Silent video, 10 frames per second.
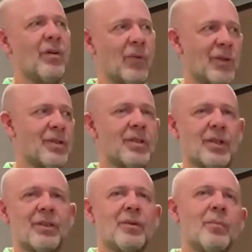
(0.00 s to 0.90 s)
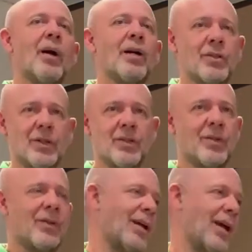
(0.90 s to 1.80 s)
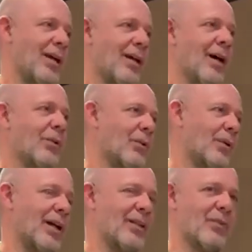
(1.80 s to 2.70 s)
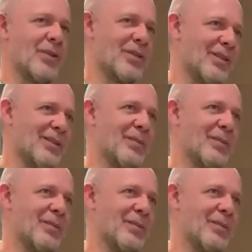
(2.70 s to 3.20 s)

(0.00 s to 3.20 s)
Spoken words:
for certain budgets, okay? How to write for certain